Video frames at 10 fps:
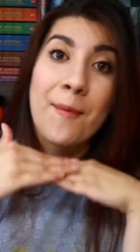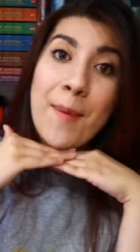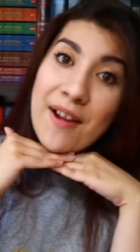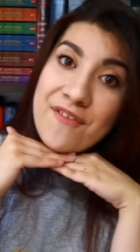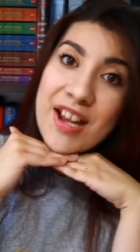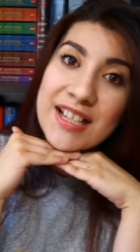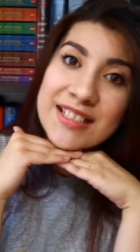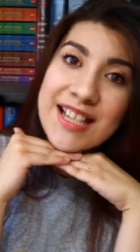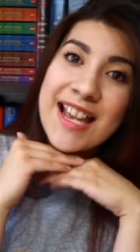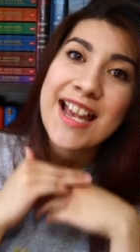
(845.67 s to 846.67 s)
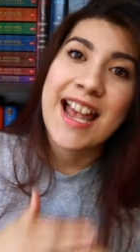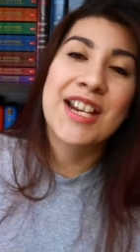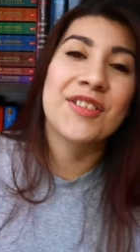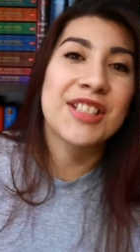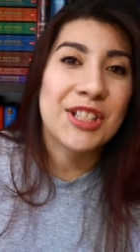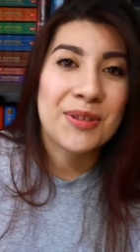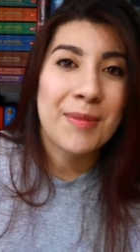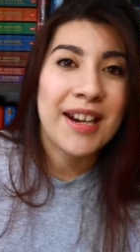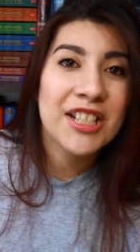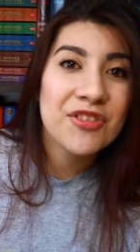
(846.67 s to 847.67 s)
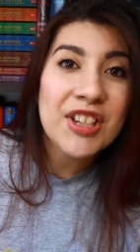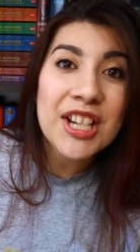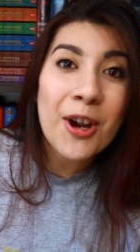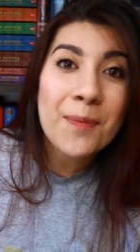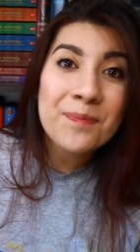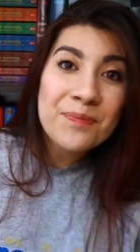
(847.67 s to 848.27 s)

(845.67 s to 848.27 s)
my face and I'll see you in my next video.